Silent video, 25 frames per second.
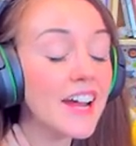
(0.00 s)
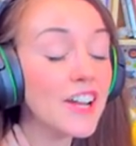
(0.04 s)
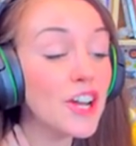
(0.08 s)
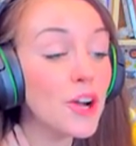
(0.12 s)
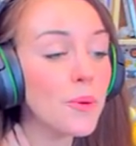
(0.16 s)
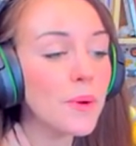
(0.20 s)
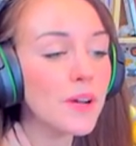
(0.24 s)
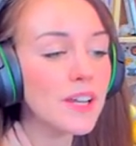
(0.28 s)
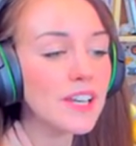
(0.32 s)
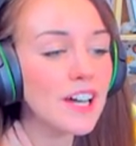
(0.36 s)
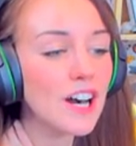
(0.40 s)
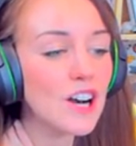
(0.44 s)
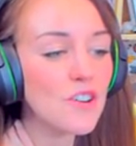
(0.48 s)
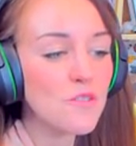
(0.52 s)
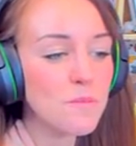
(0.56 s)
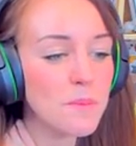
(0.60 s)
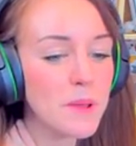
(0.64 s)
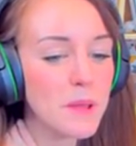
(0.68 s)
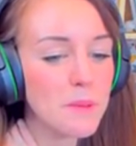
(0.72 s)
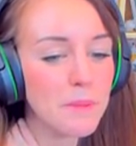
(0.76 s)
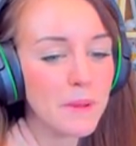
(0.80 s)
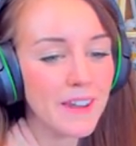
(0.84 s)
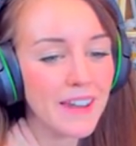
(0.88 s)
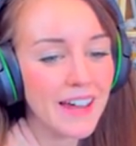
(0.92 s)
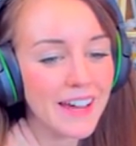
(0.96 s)
I know a lot of
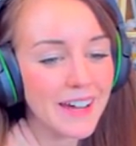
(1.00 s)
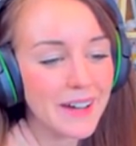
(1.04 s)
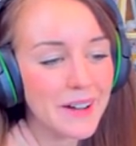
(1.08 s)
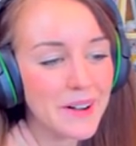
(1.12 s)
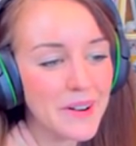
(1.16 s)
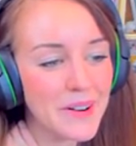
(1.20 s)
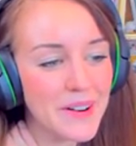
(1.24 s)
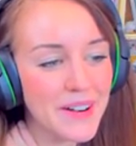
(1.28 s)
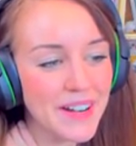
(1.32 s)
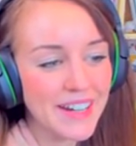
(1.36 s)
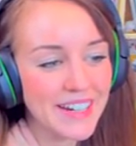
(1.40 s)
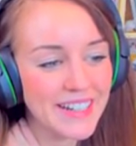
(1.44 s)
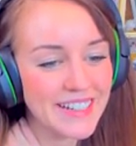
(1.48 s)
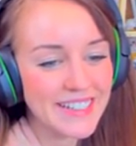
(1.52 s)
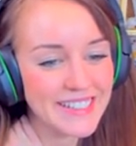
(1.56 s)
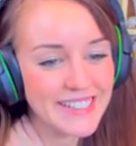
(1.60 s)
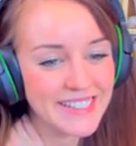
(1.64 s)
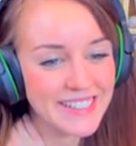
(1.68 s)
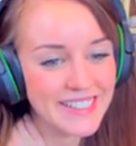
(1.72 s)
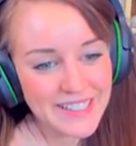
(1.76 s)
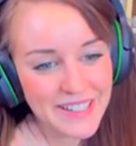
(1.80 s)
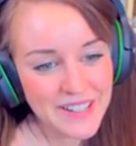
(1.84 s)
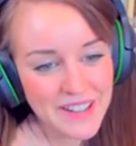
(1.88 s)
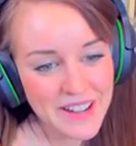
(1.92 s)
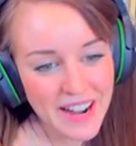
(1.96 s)
people like
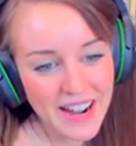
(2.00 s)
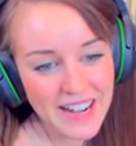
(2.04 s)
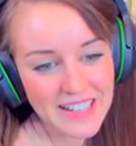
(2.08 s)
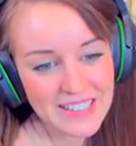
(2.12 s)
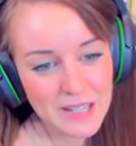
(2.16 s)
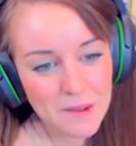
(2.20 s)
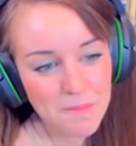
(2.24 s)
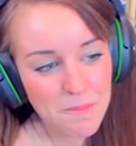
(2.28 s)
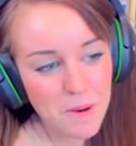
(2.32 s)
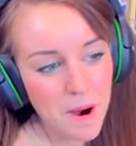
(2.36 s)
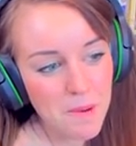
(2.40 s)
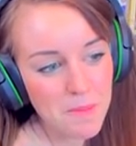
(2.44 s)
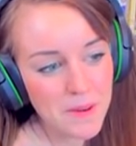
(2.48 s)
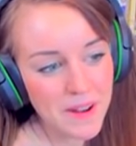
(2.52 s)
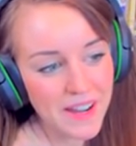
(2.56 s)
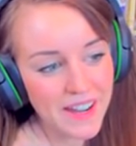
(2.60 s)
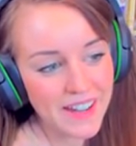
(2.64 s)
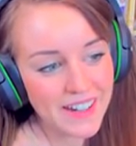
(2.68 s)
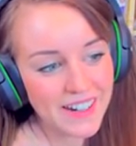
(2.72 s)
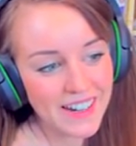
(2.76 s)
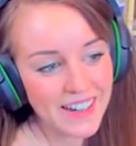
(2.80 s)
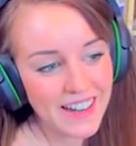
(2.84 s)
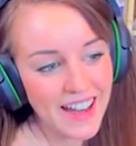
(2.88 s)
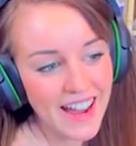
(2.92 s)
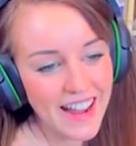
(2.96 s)
corgis, so you guys are probably
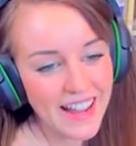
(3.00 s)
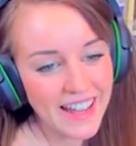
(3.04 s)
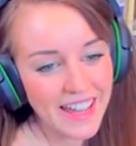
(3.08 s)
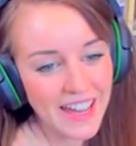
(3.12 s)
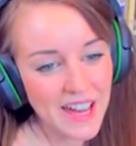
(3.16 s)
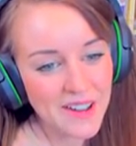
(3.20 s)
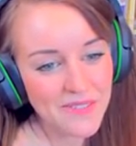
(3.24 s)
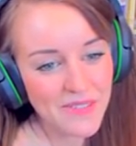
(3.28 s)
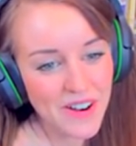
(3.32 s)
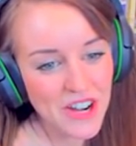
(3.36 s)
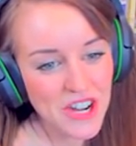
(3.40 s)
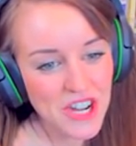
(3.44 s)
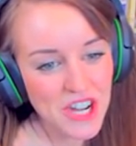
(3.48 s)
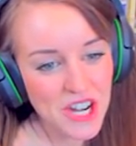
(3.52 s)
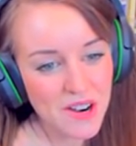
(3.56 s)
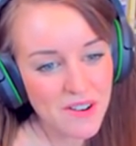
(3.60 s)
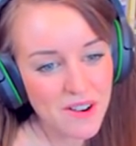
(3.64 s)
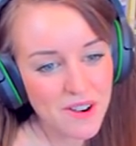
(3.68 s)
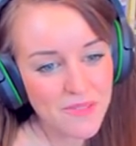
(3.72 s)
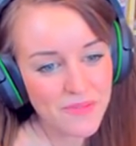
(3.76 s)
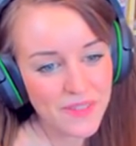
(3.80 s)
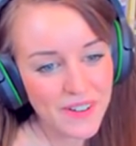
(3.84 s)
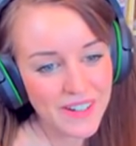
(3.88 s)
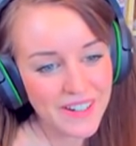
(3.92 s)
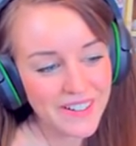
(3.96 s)
going to like it if I
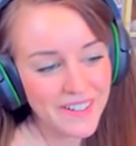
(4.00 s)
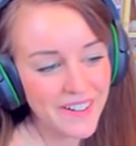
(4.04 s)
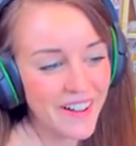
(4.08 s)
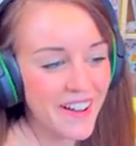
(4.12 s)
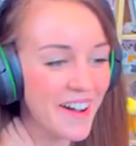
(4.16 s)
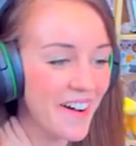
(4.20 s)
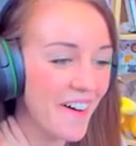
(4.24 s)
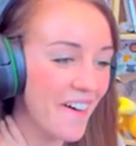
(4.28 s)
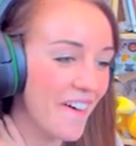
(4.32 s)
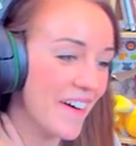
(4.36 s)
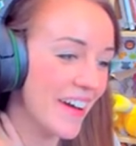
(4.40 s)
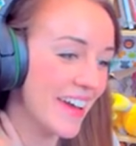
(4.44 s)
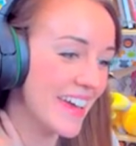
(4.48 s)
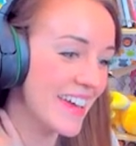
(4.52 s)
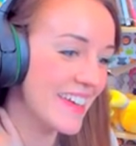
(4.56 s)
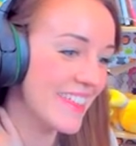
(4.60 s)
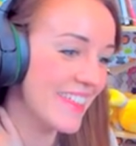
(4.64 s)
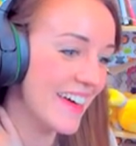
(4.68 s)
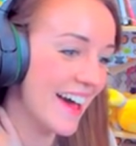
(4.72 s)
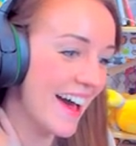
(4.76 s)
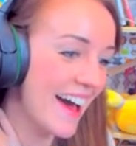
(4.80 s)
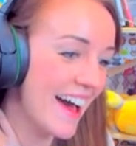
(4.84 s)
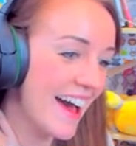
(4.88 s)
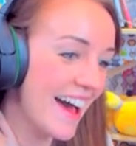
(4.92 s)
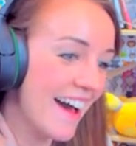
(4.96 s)
show off a little
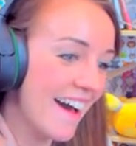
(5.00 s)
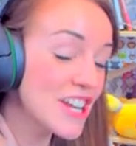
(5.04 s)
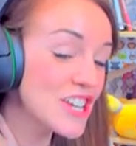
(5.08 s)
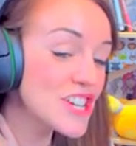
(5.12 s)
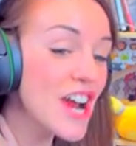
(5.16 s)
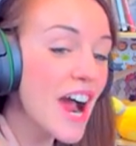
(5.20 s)
corgi there.